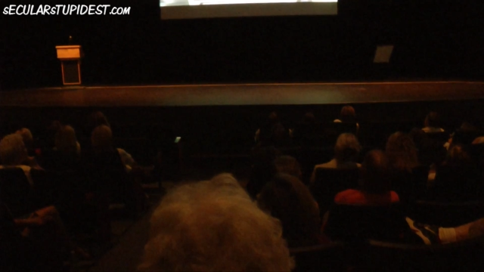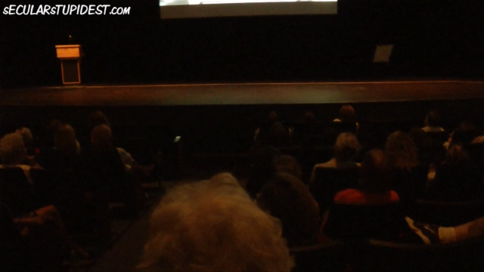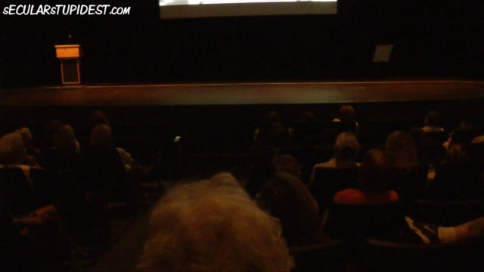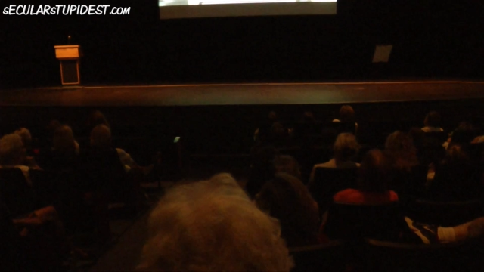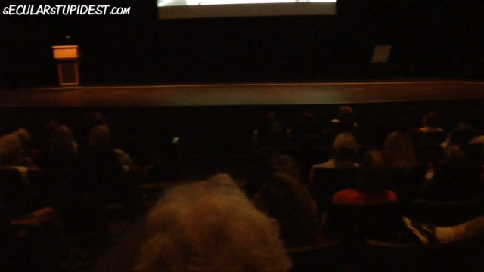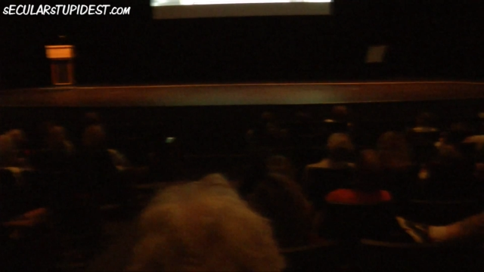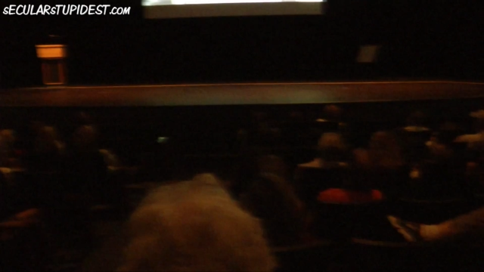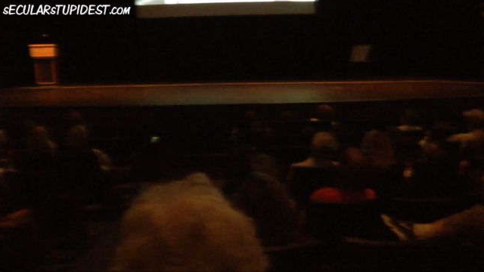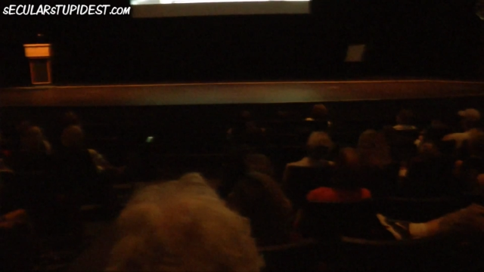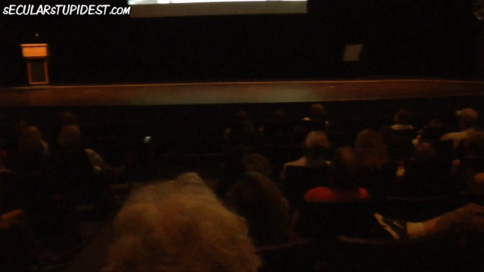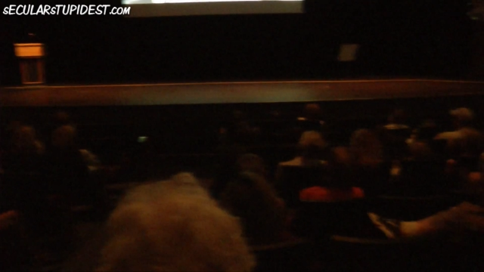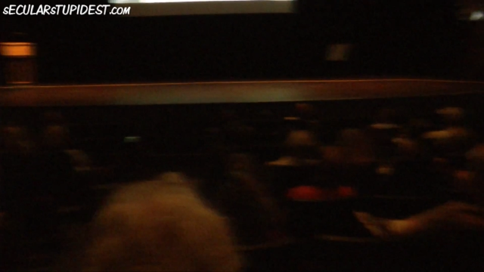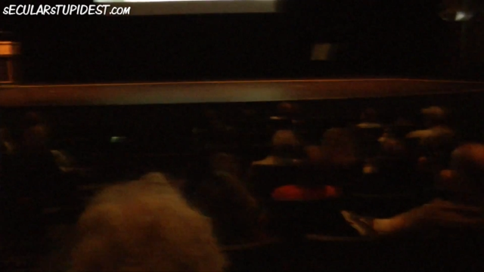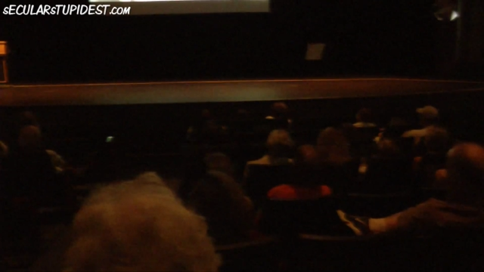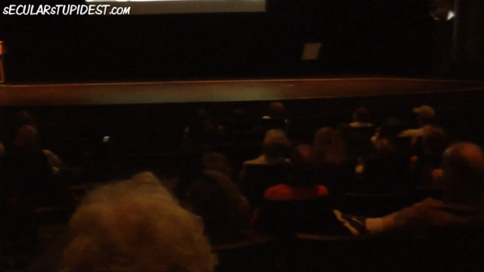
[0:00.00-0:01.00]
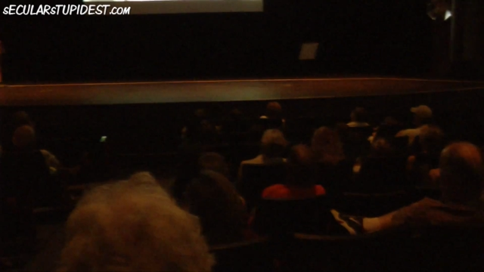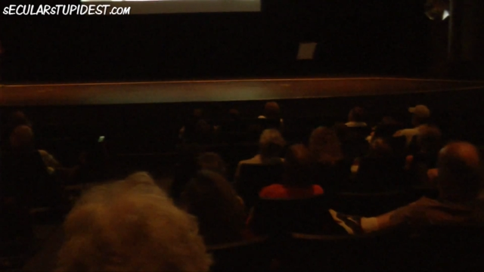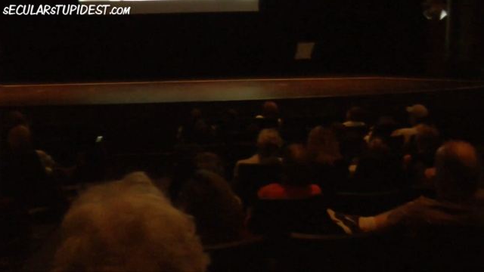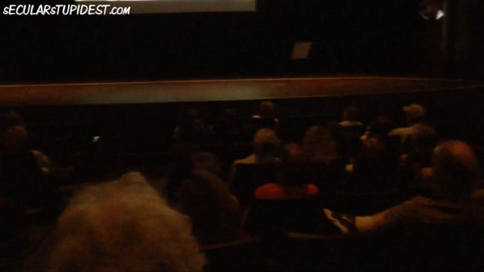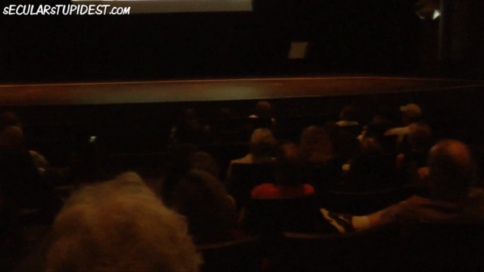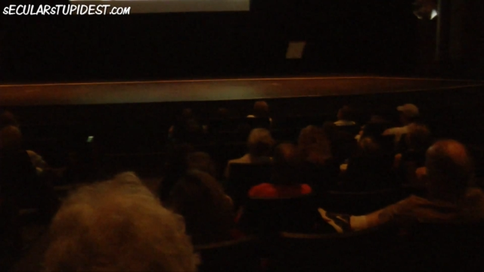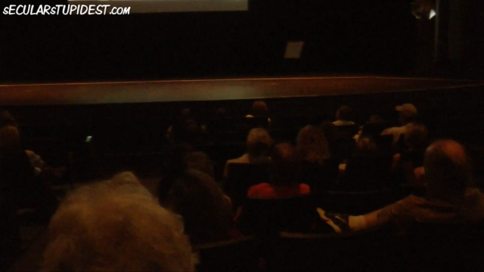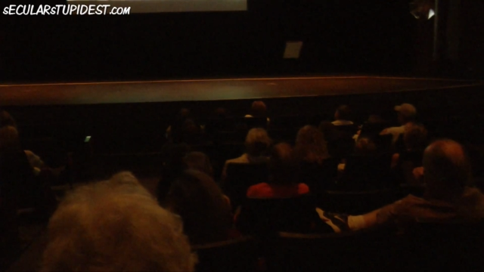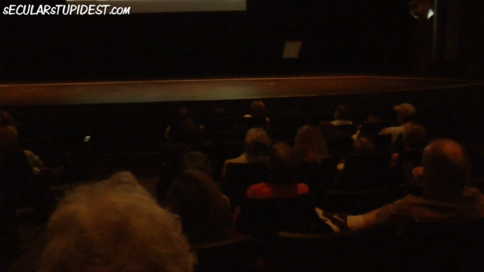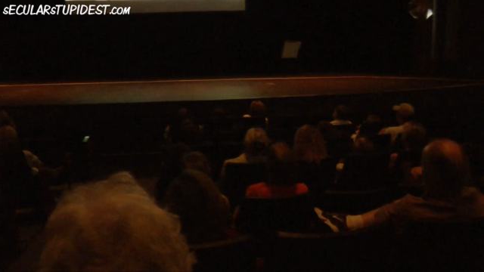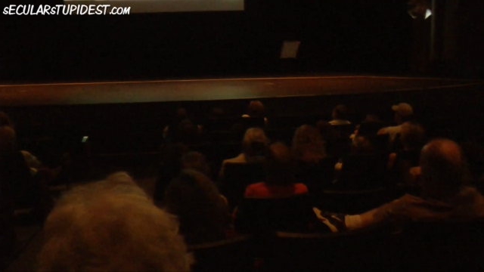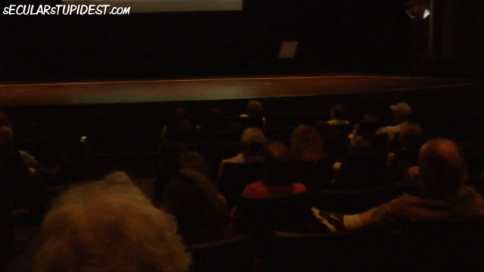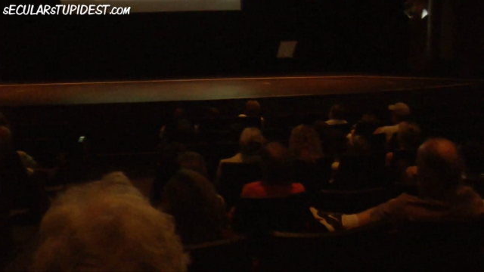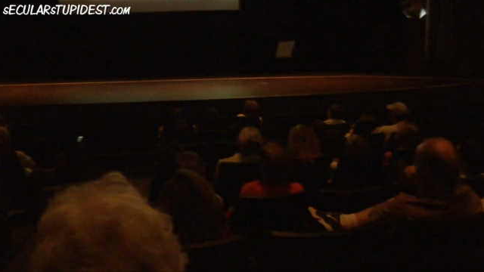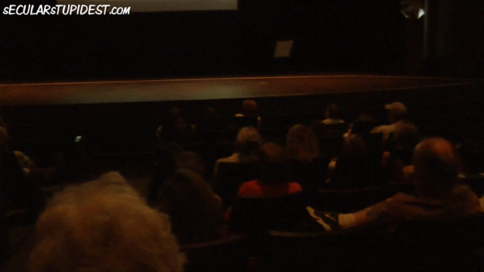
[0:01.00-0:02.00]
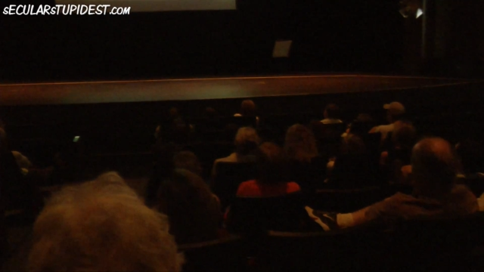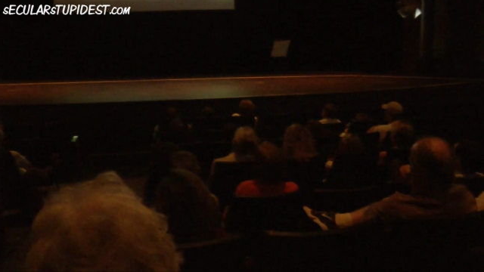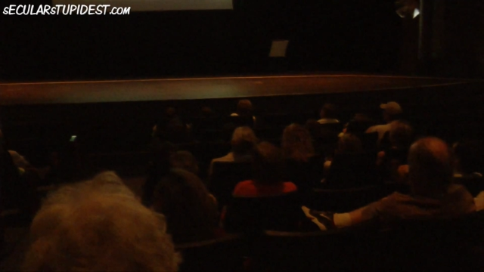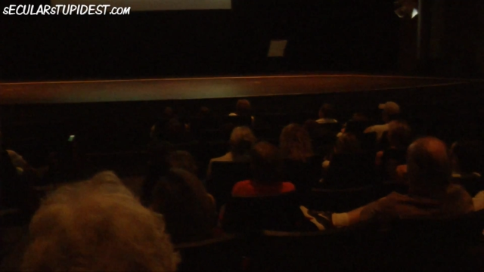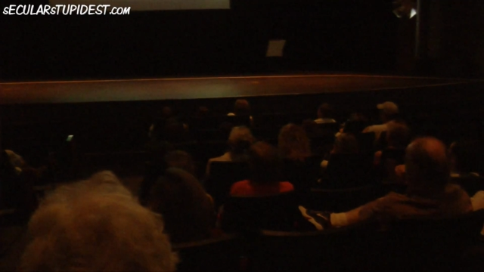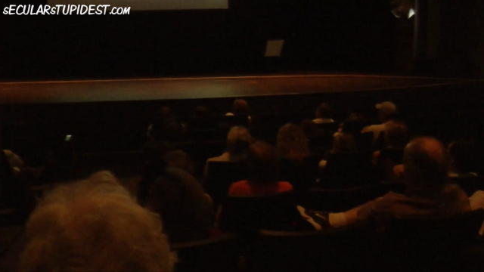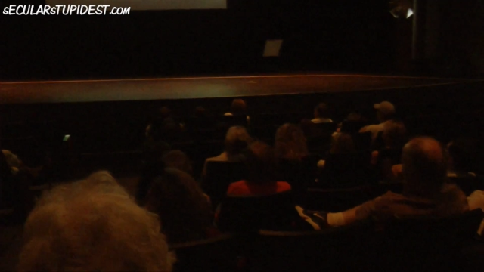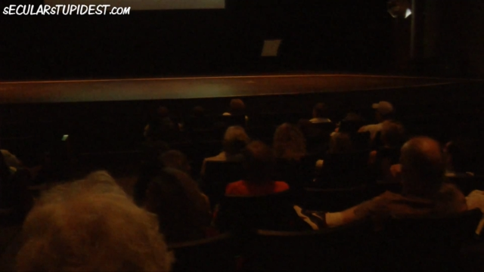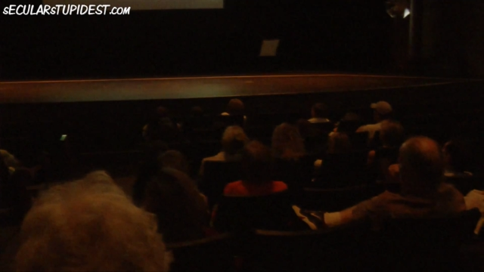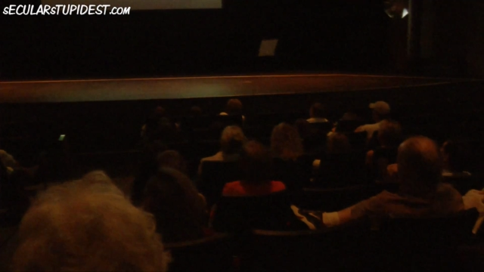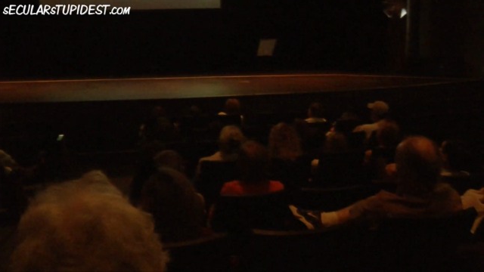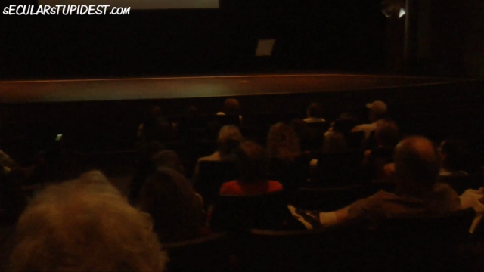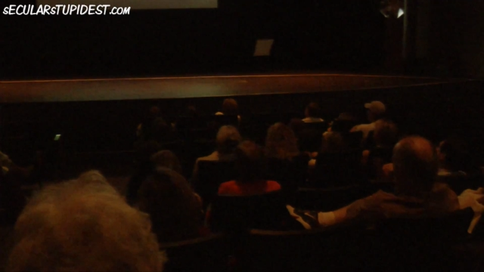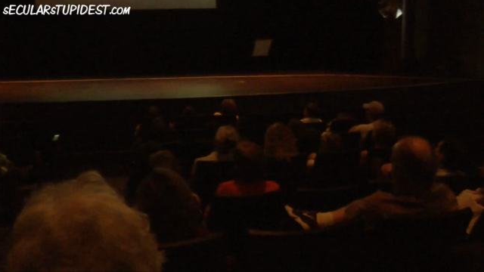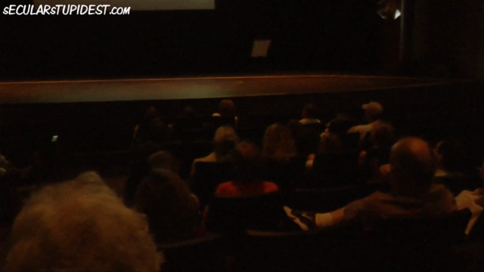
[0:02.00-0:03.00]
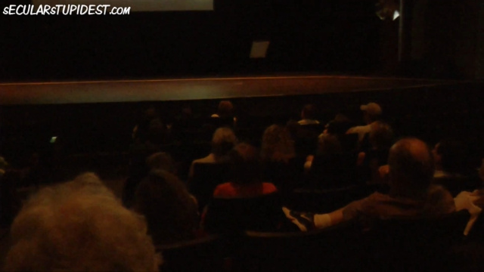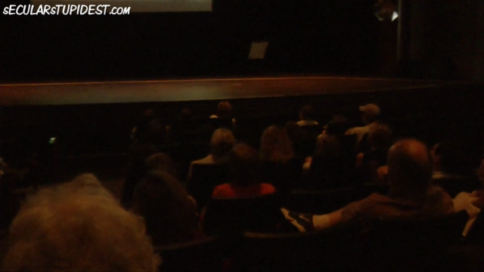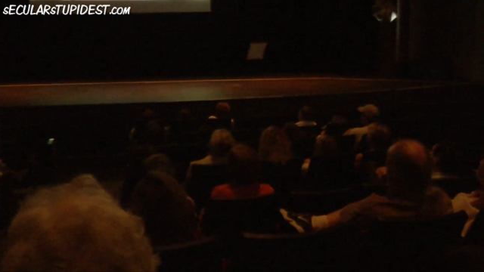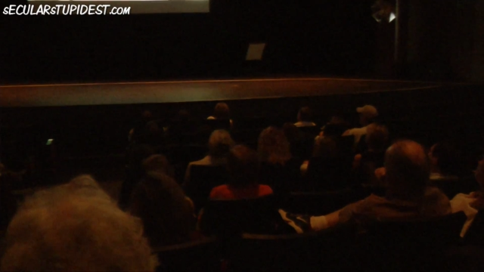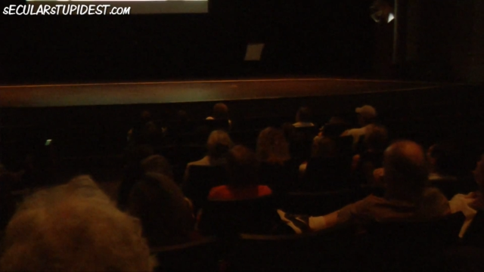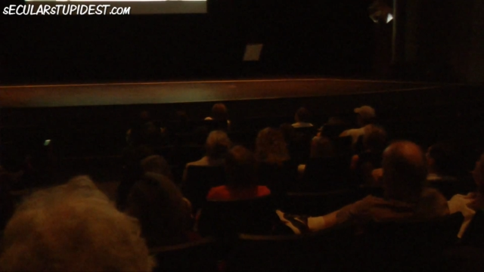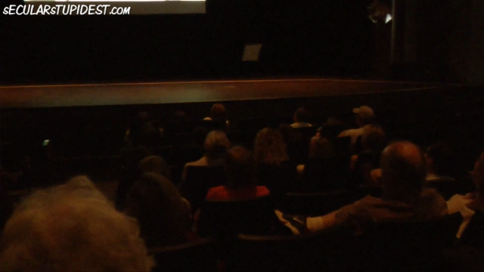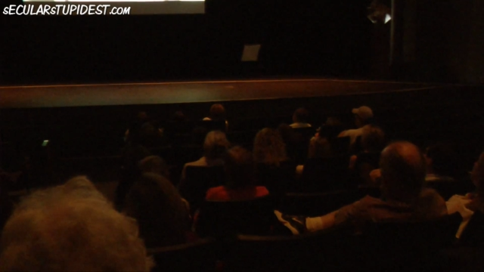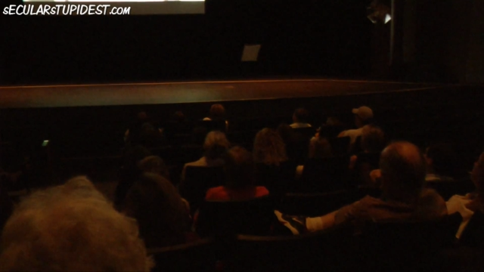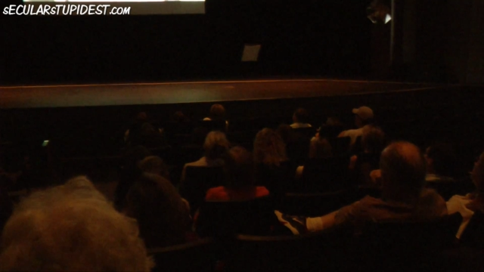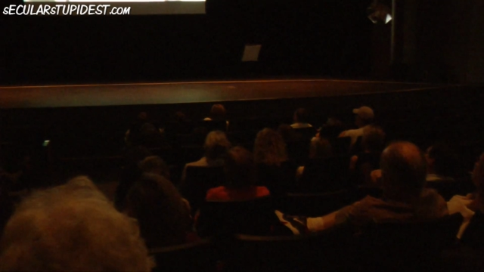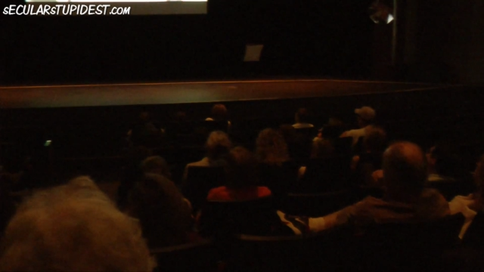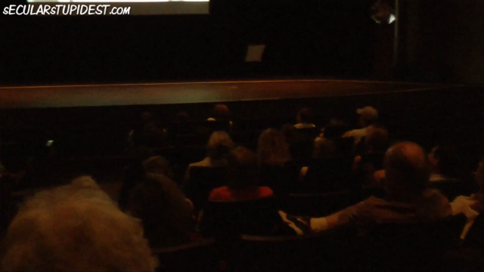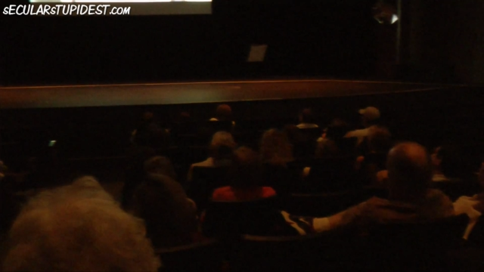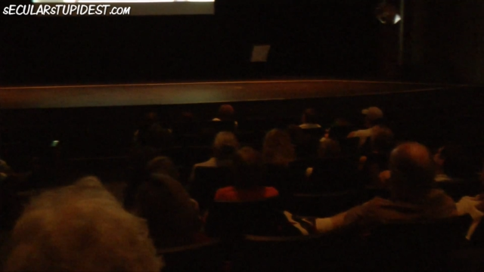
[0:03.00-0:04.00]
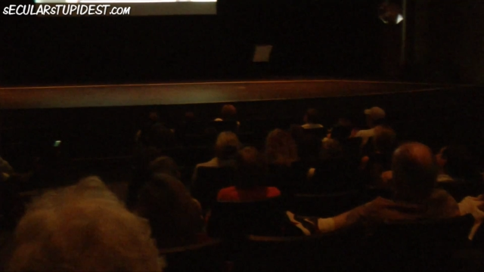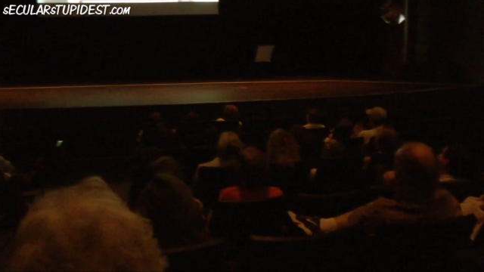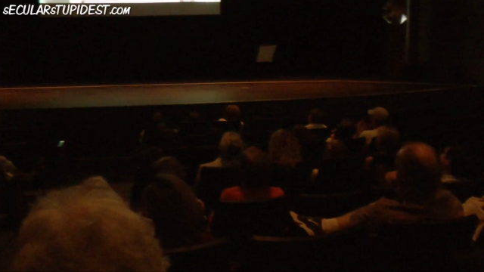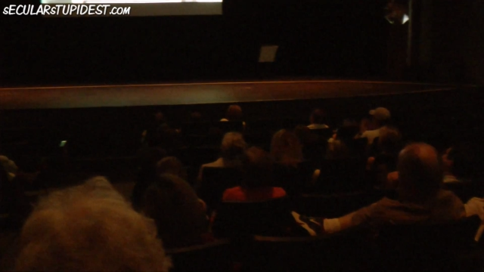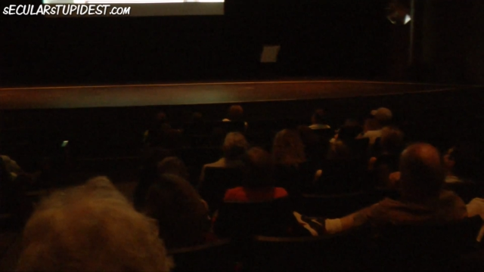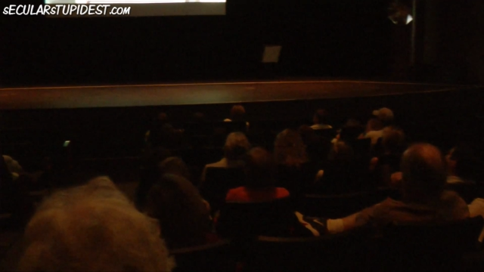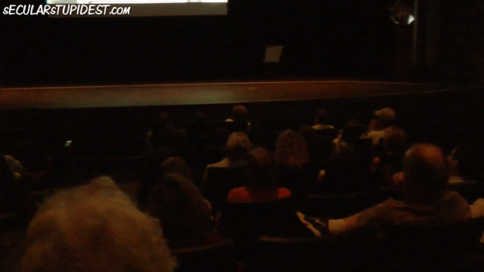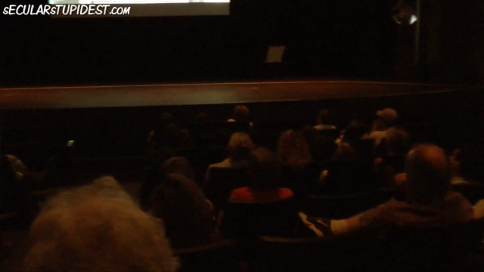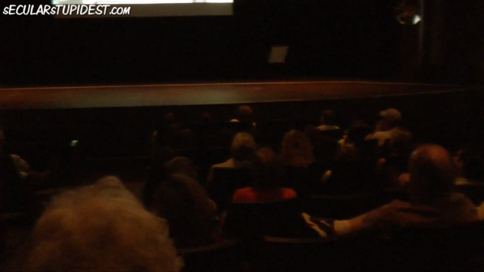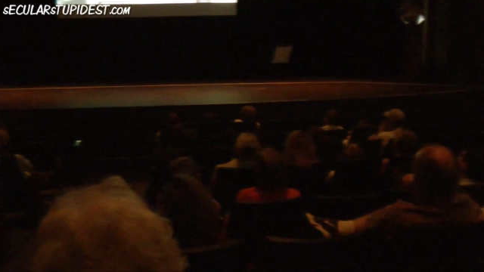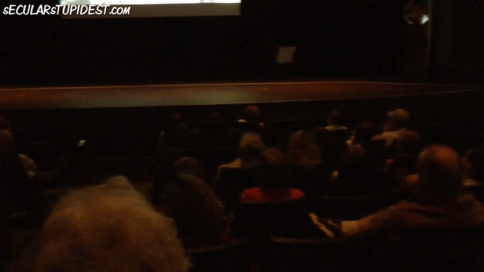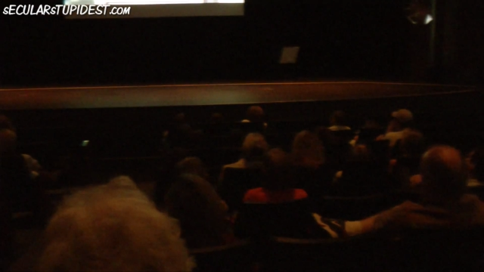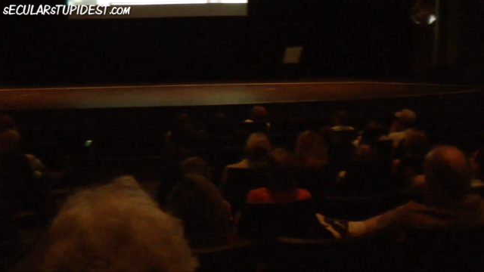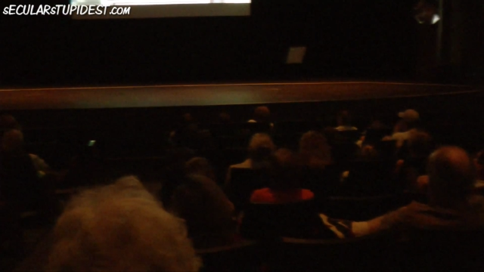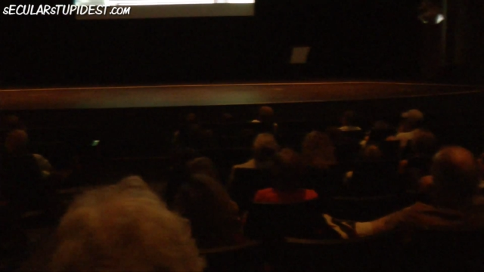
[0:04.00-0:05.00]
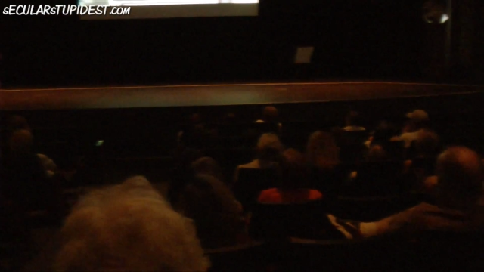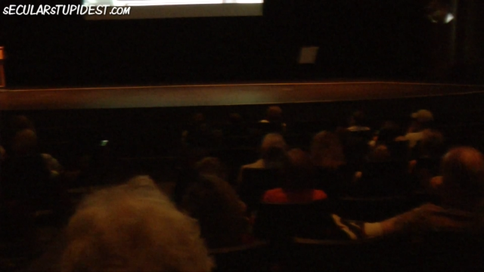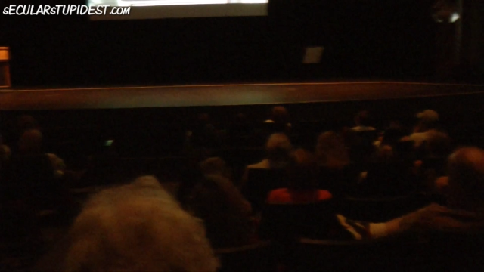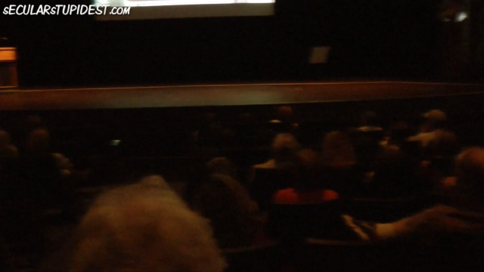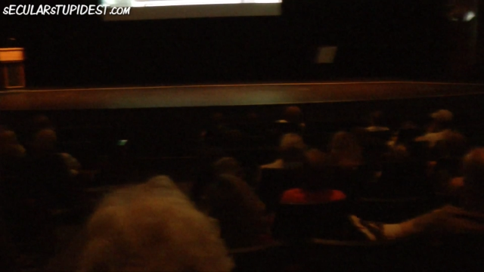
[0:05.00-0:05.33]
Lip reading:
[unreadable: no face in view]